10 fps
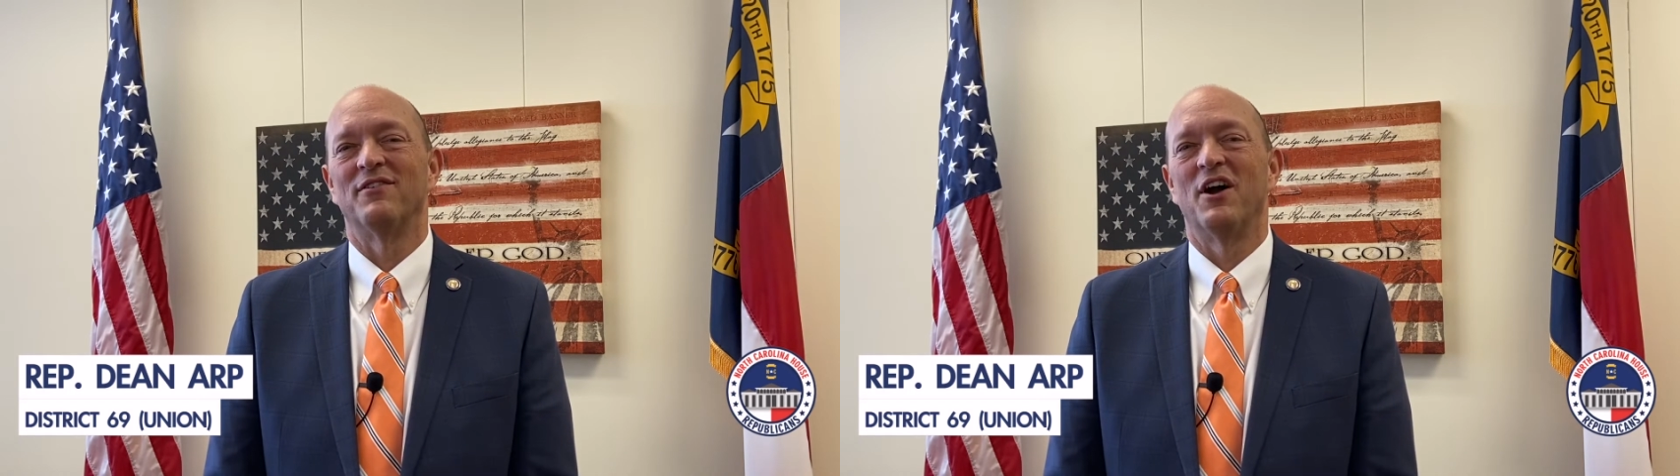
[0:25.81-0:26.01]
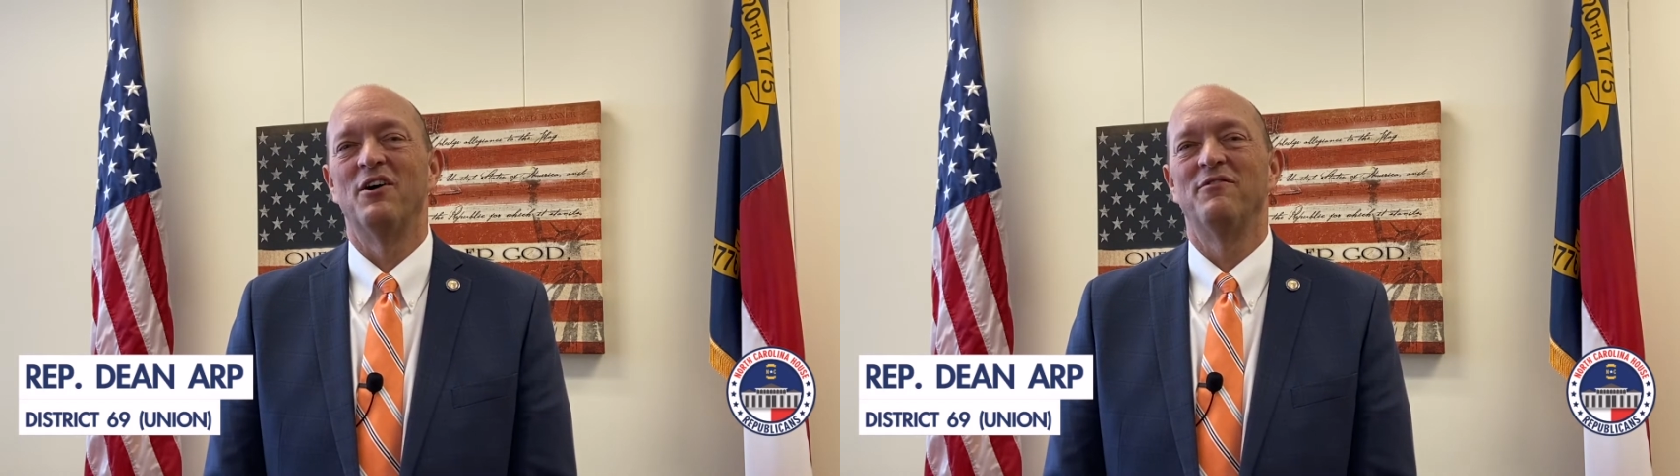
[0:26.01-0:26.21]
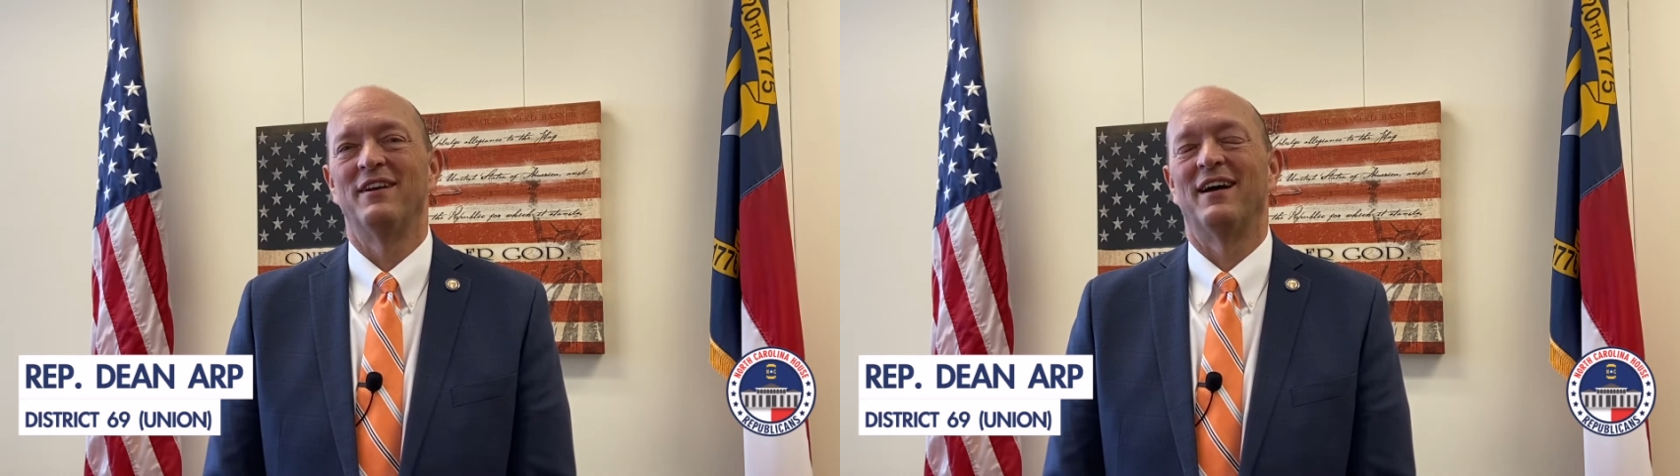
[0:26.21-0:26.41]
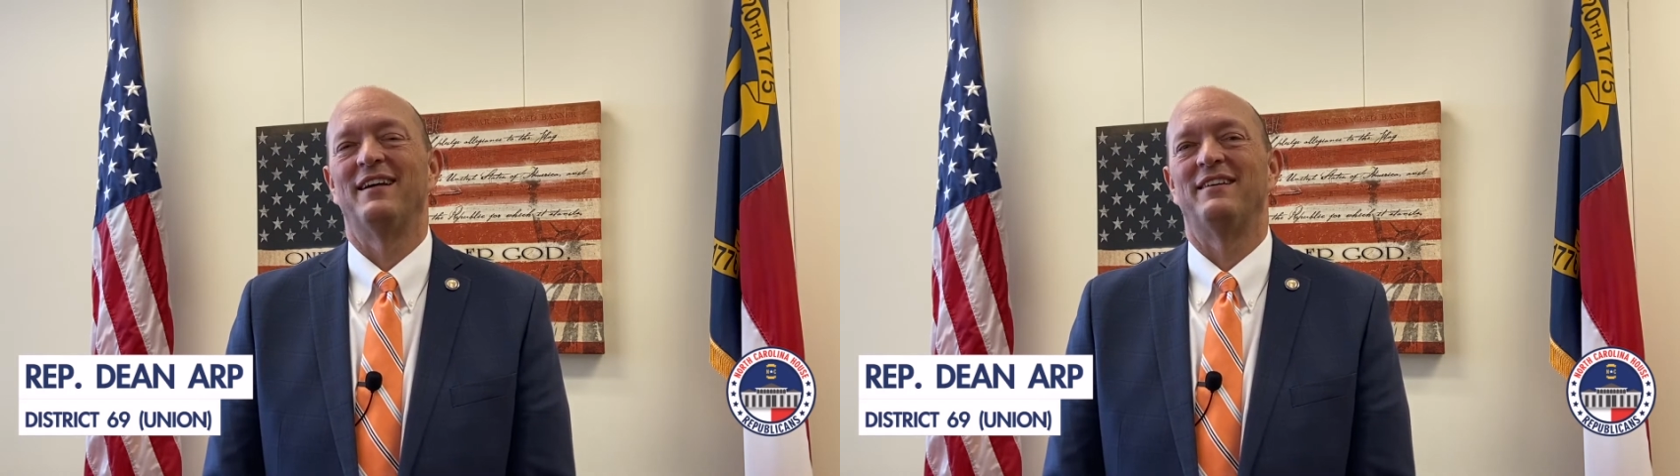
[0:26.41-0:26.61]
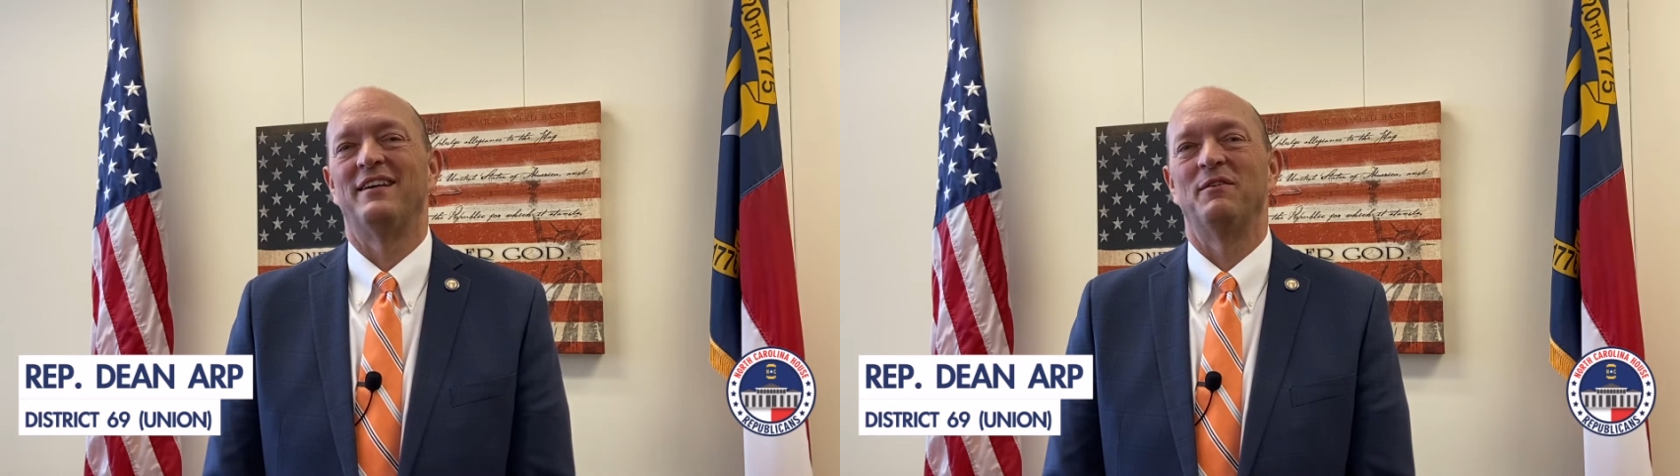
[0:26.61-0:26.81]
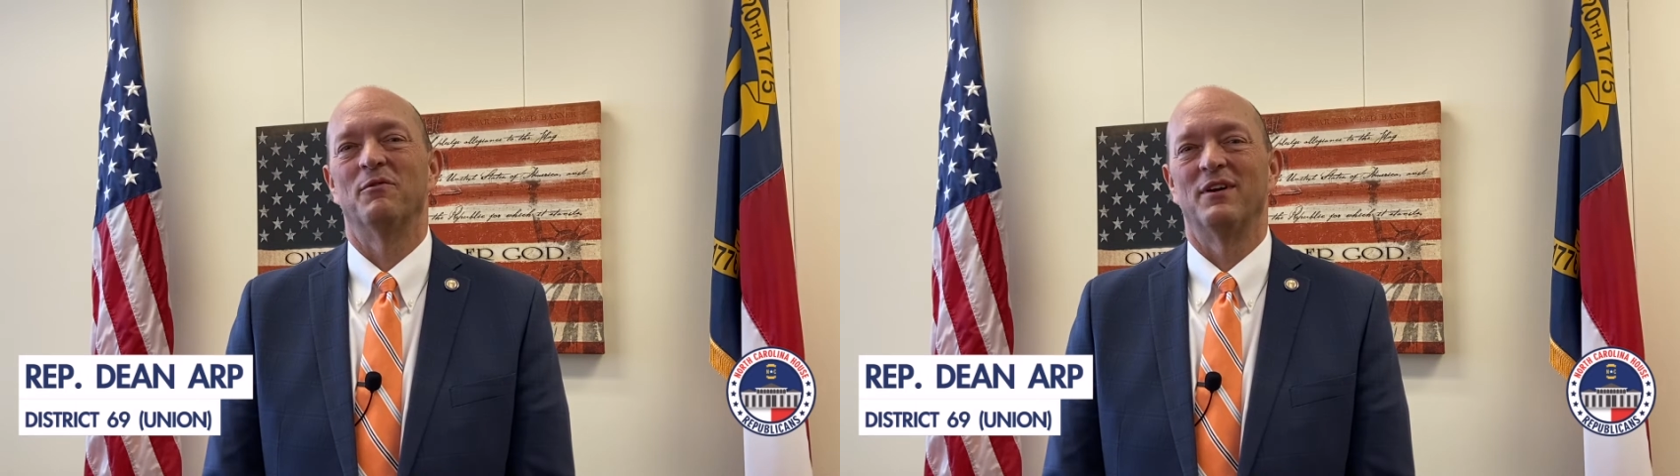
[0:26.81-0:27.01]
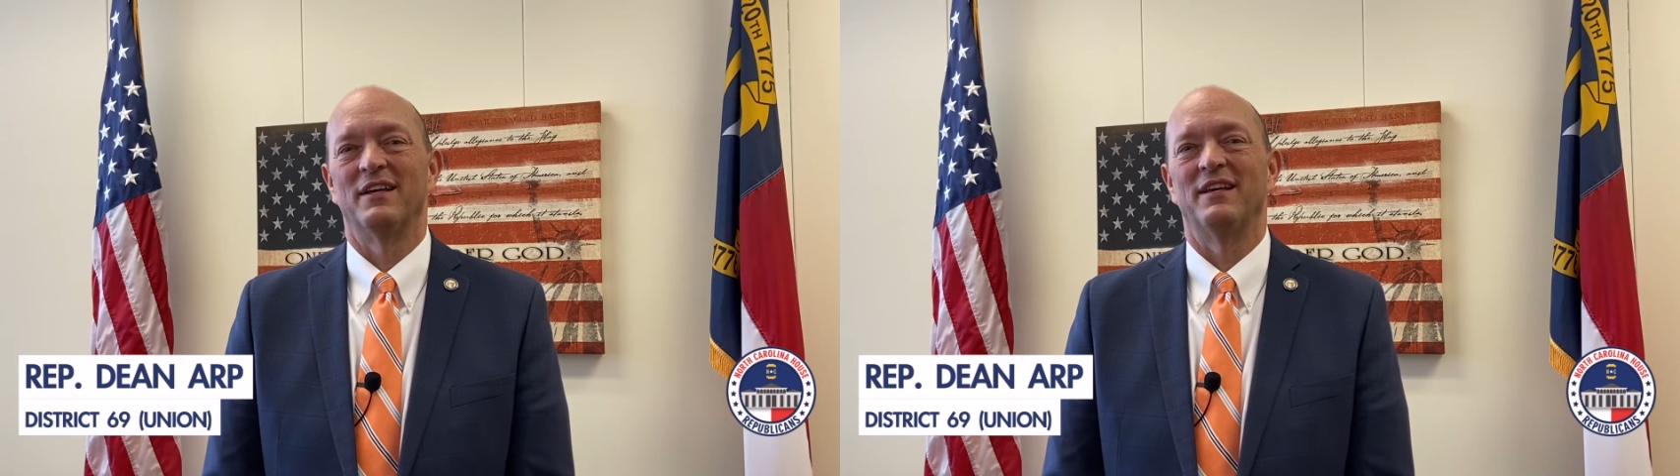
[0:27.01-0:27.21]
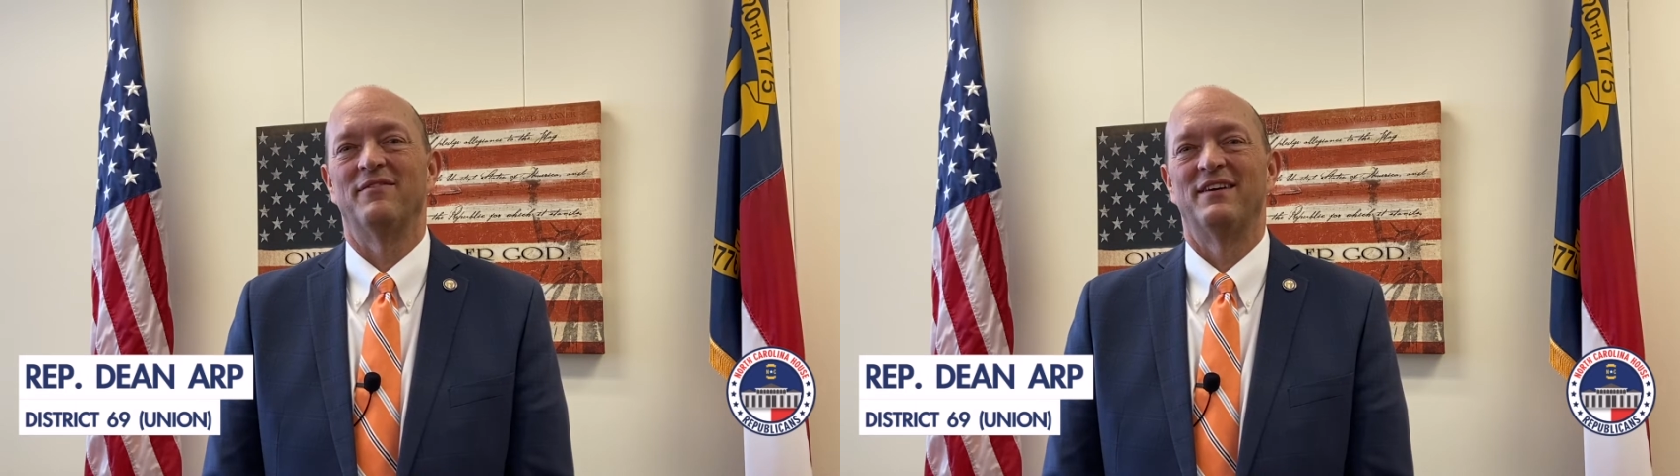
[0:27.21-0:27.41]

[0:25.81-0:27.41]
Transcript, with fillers: COVID-19 relief.